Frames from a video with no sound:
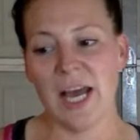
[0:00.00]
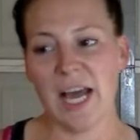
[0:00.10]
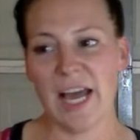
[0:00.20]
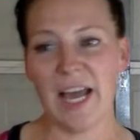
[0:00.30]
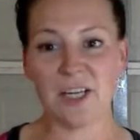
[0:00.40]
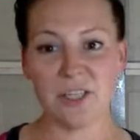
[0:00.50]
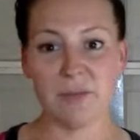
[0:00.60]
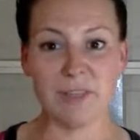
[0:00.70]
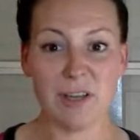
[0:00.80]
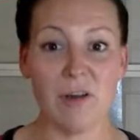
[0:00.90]
I actually
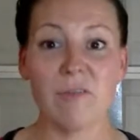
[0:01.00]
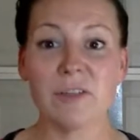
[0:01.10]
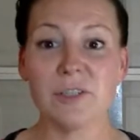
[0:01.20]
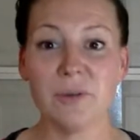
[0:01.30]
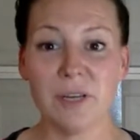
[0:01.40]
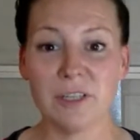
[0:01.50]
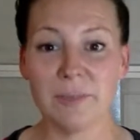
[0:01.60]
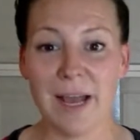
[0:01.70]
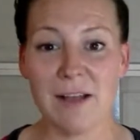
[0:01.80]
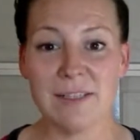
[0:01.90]
was over 200
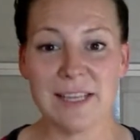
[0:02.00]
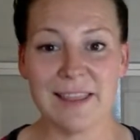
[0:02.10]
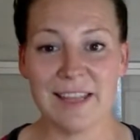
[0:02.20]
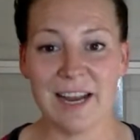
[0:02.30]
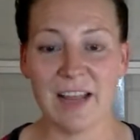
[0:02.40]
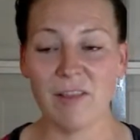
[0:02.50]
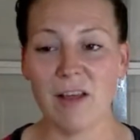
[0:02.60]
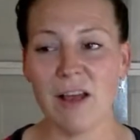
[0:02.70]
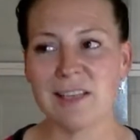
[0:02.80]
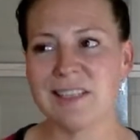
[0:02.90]
pounds and then I
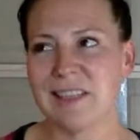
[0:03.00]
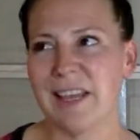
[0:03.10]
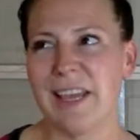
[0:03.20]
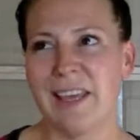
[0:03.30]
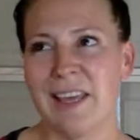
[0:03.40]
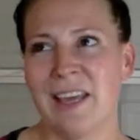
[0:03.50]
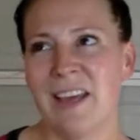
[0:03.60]
lost like